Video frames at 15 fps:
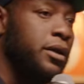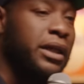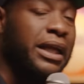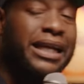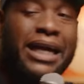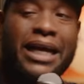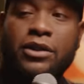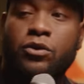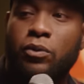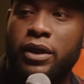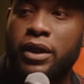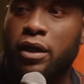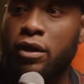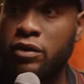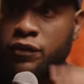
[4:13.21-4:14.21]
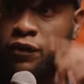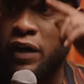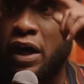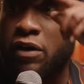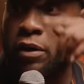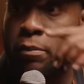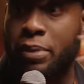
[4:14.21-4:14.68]
The next one, though, is for
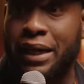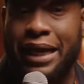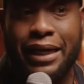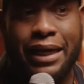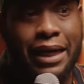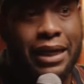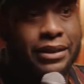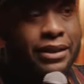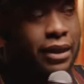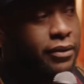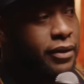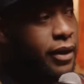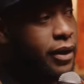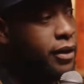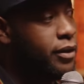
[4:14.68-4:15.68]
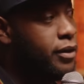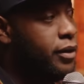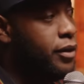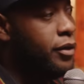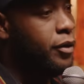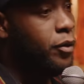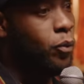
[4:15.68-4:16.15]
all the black guys out there.
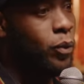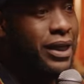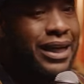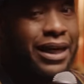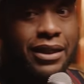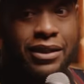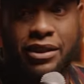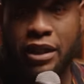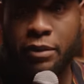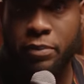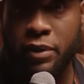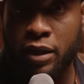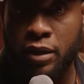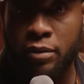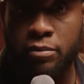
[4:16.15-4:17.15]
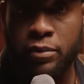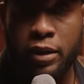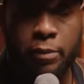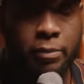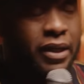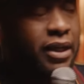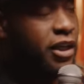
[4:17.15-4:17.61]
We gotta step it up
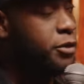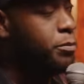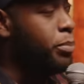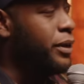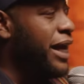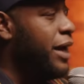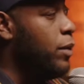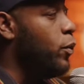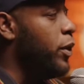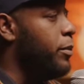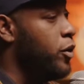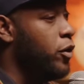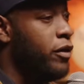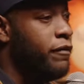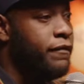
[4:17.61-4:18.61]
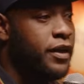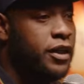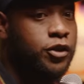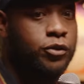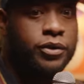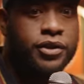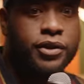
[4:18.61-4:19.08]
because black women are
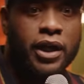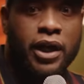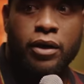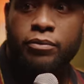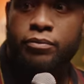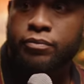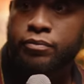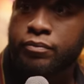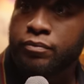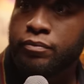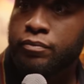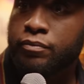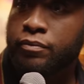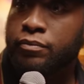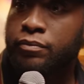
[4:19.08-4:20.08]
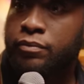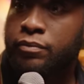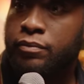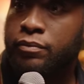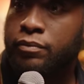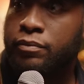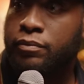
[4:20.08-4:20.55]
adventurous now.
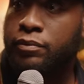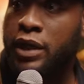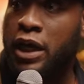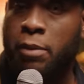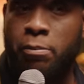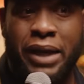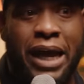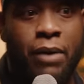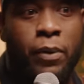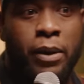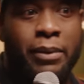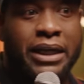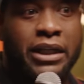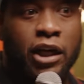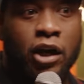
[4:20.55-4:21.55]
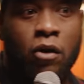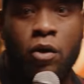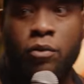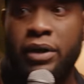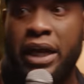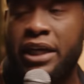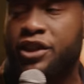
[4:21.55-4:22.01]
Yeah, black women like to go
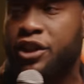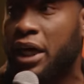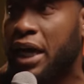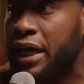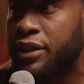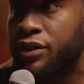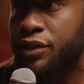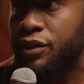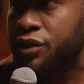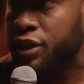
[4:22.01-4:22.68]
on nature hikes and